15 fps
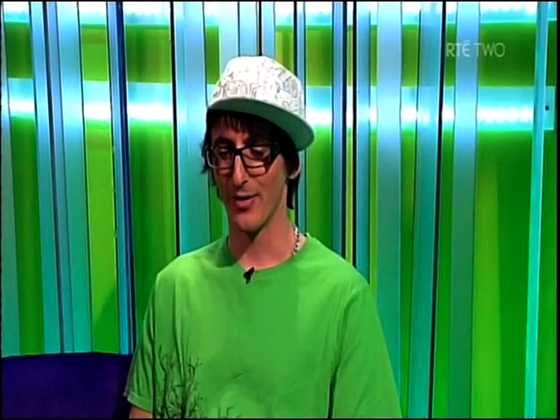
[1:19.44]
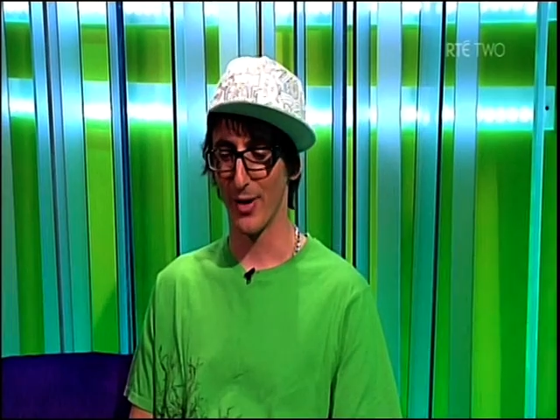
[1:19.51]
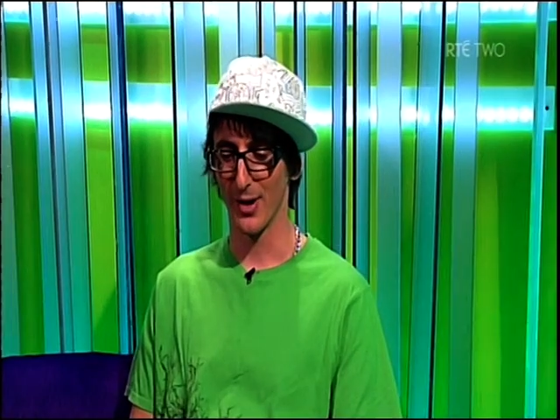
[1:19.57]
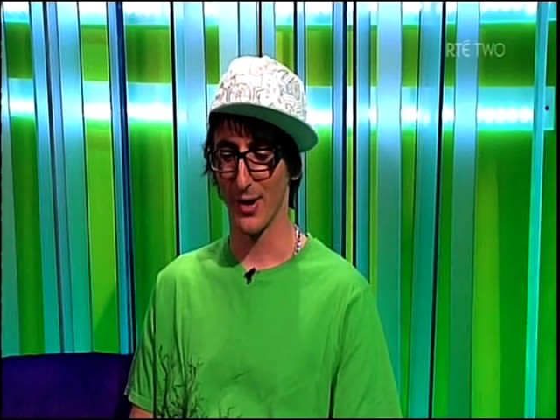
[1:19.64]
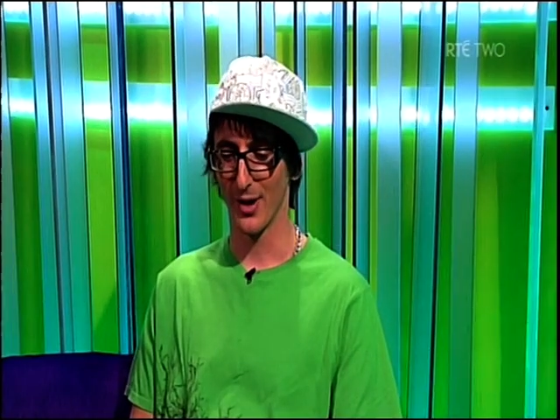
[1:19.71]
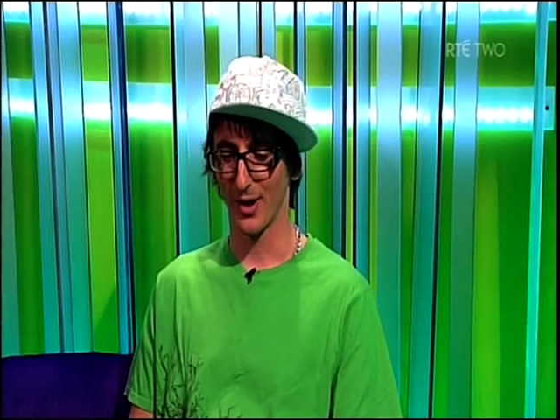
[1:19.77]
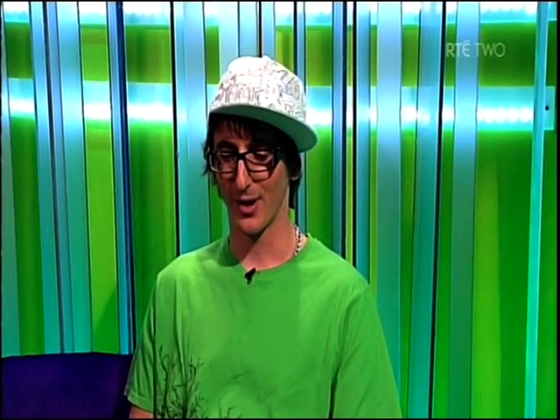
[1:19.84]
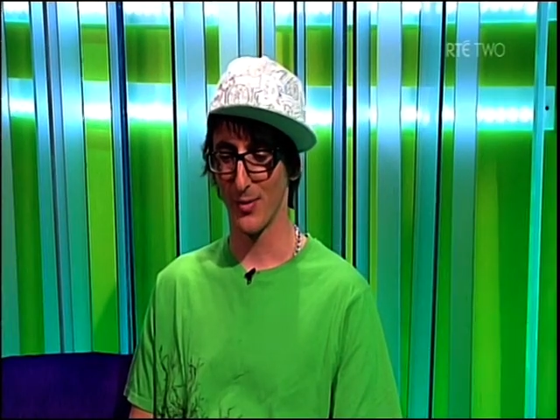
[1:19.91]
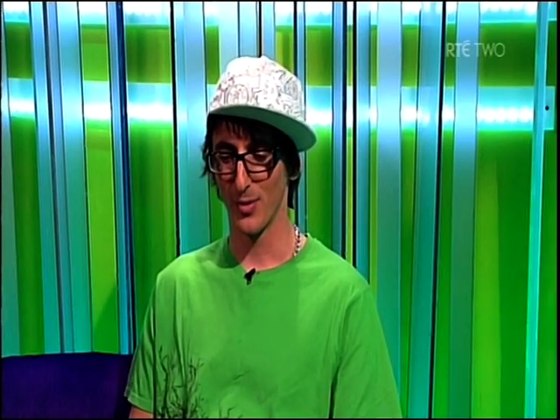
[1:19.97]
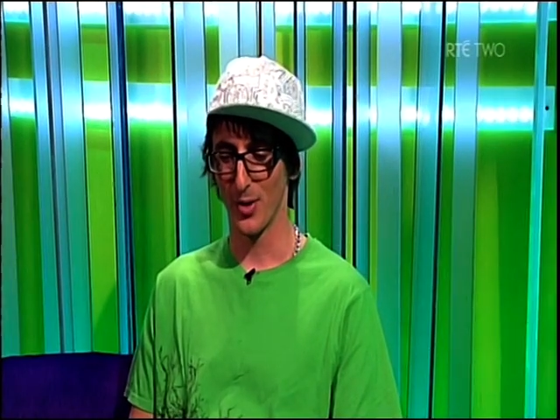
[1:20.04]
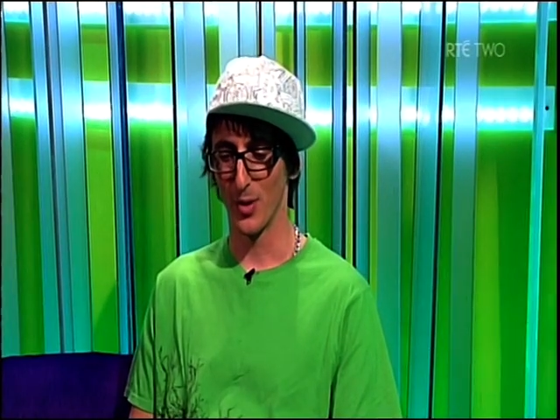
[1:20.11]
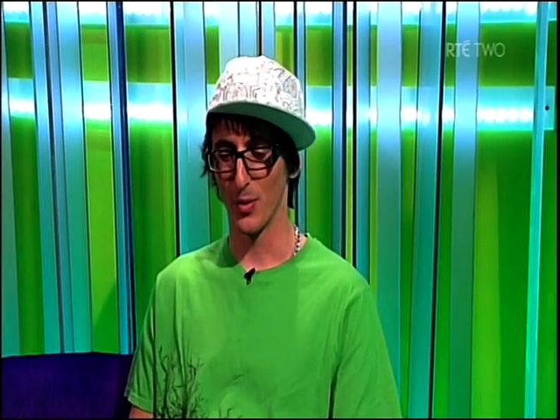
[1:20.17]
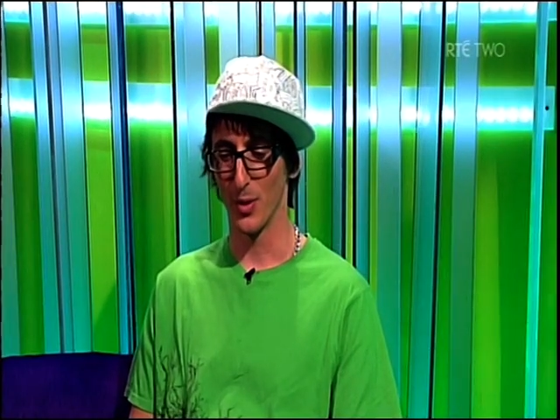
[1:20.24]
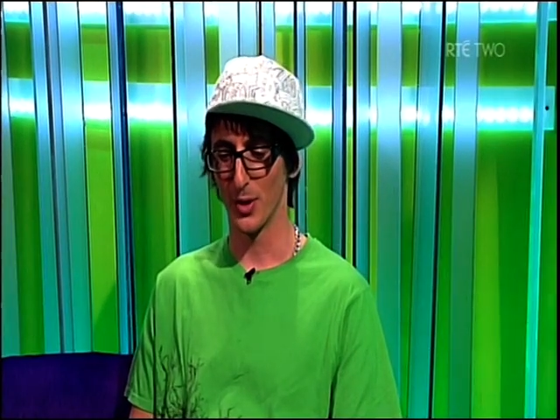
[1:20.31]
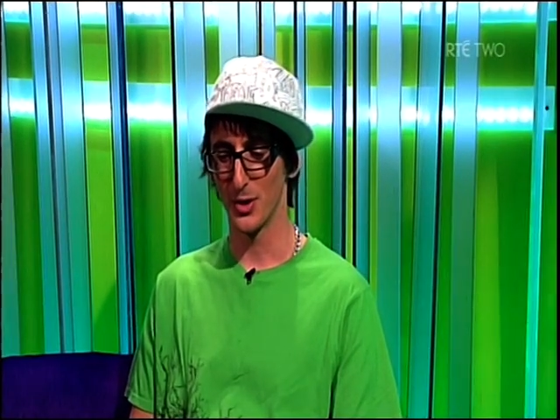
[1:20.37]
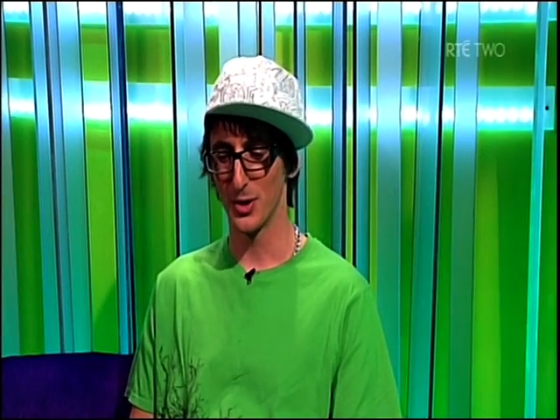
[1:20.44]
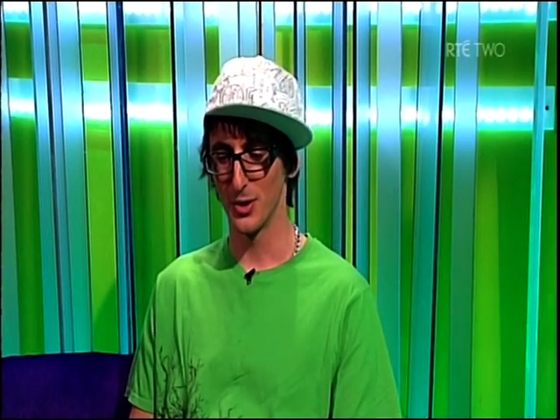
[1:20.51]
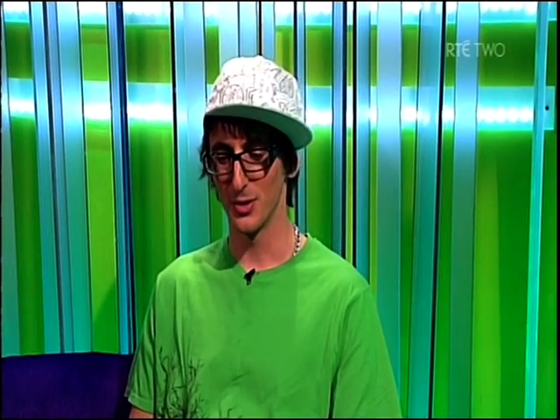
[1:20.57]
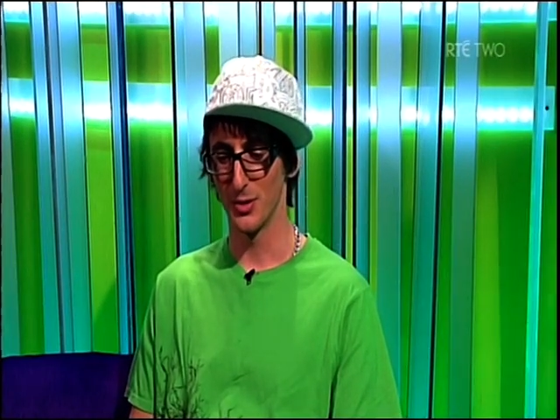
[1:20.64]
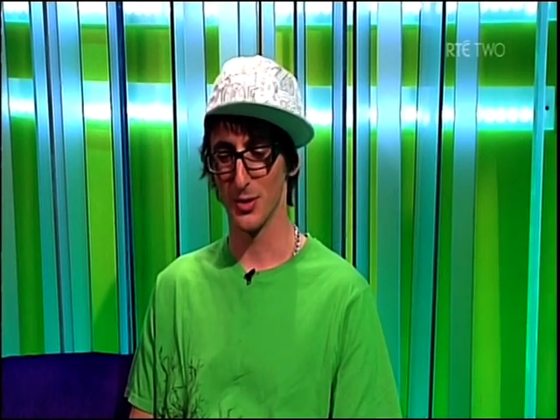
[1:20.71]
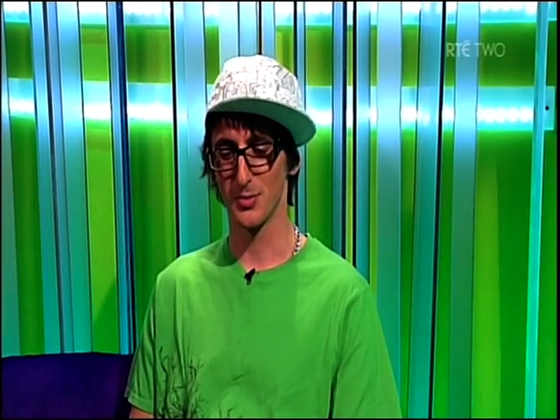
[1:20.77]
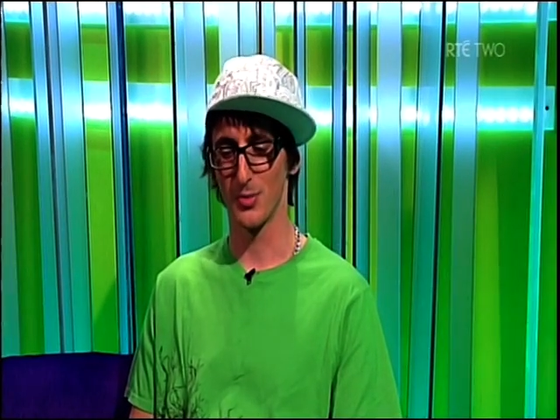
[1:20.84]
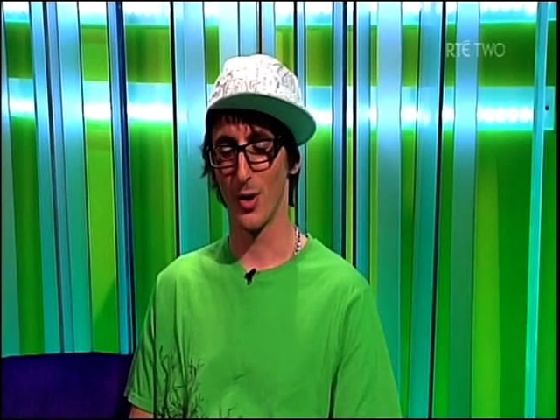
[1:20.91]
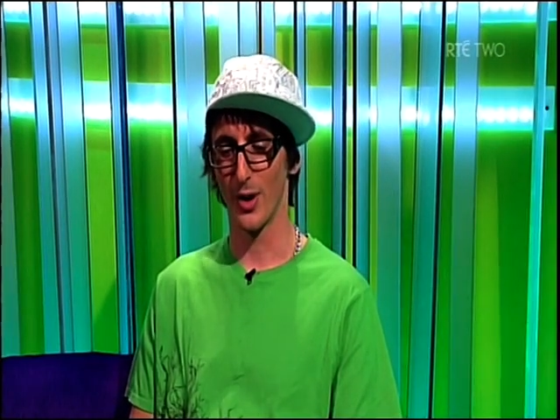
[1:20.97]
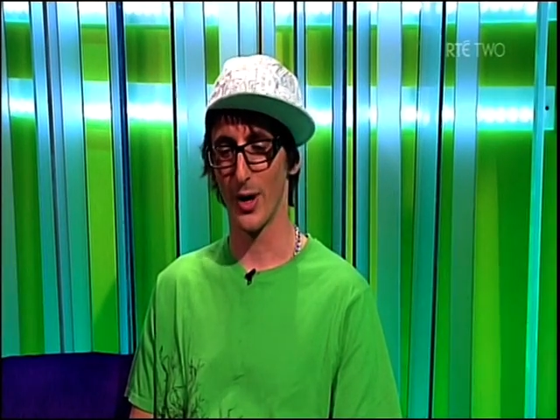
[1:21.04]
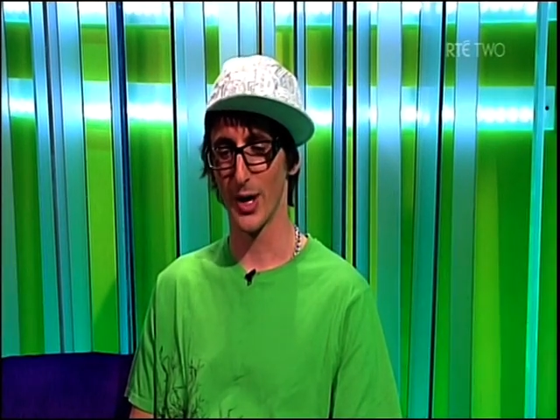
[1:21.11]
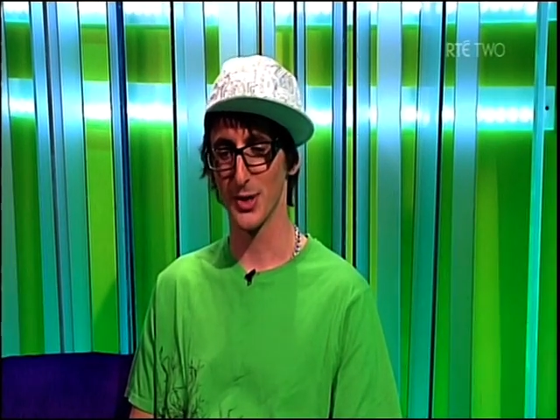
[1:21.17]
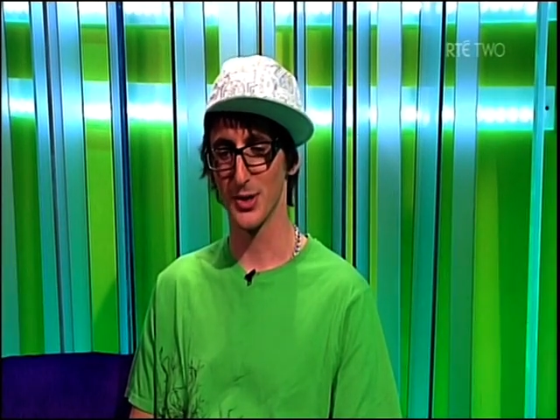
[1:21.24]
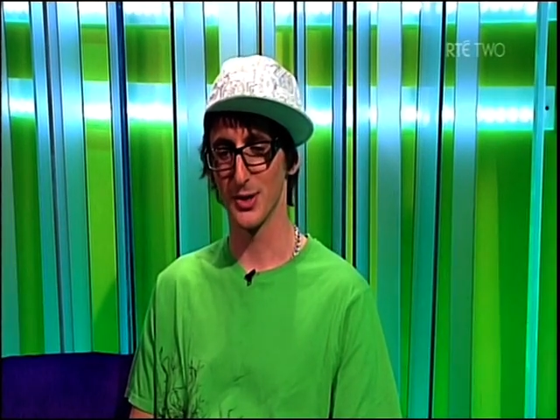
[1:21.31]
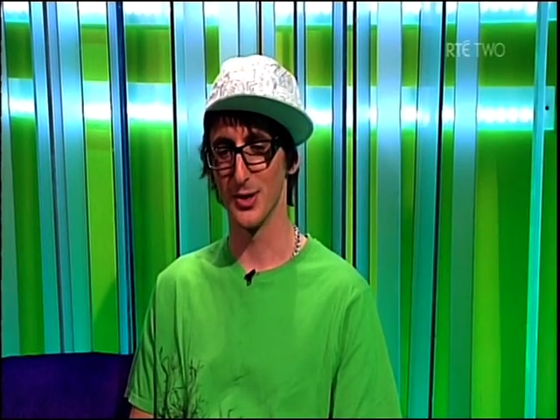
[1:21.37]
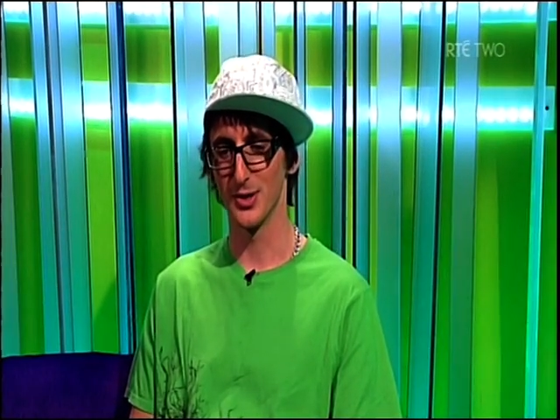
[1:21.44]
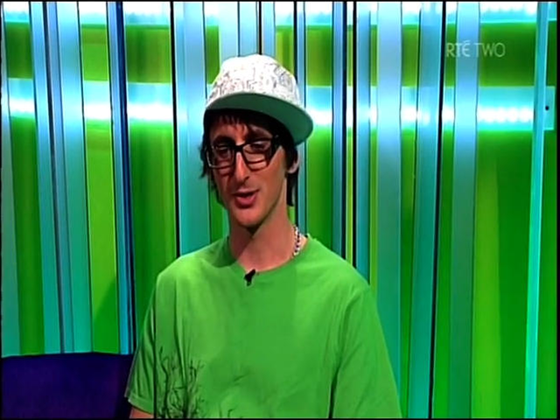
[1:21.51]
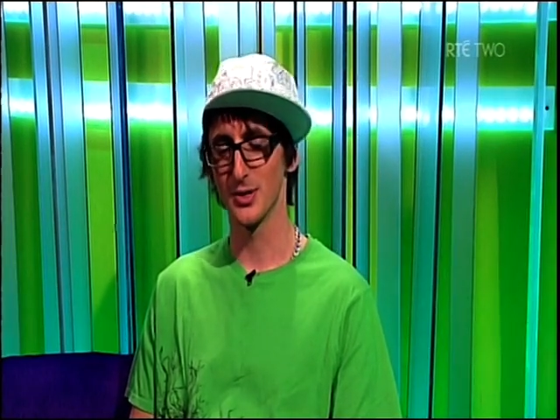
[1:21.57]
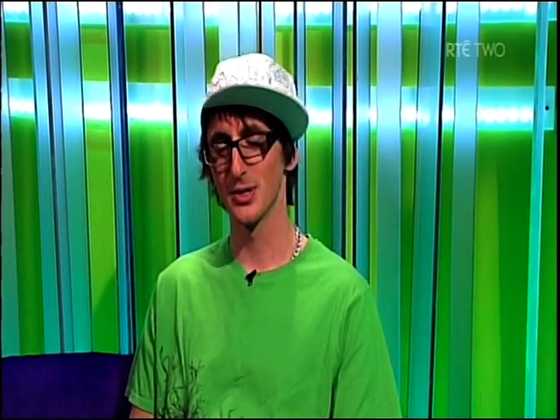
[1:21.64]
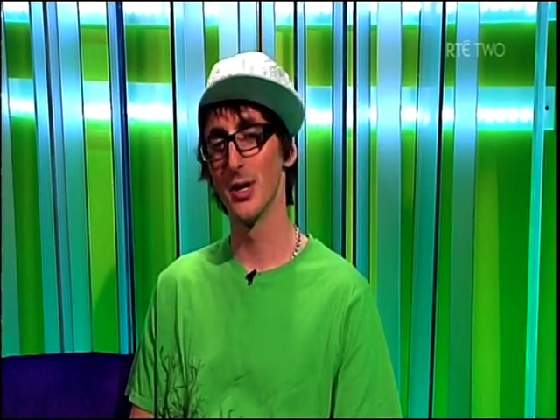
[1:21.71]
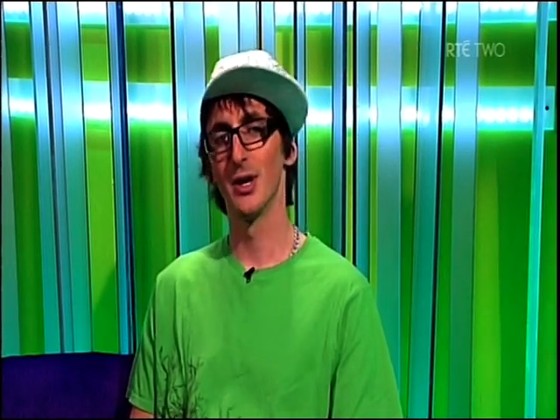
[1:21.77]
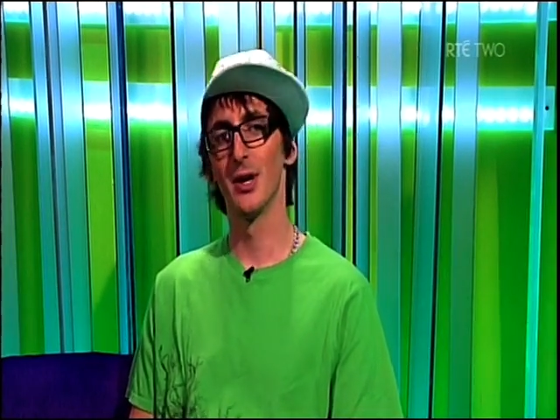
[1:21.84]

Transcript: had like one or two small accidents.